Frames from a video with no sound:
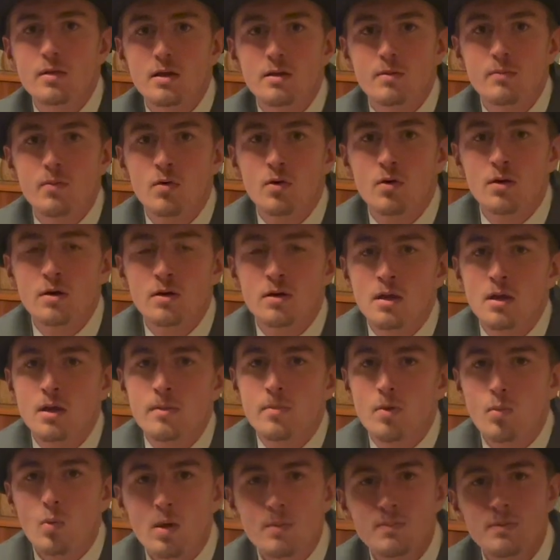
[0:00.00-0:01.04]
important, but
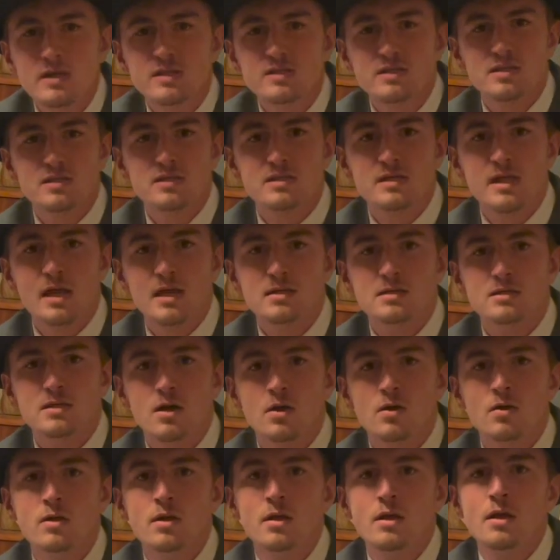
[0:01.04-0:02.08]
one piece that stands
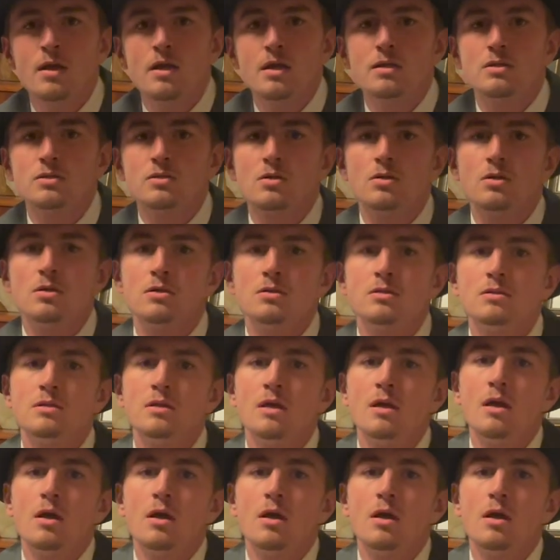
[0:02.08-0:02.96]
out is called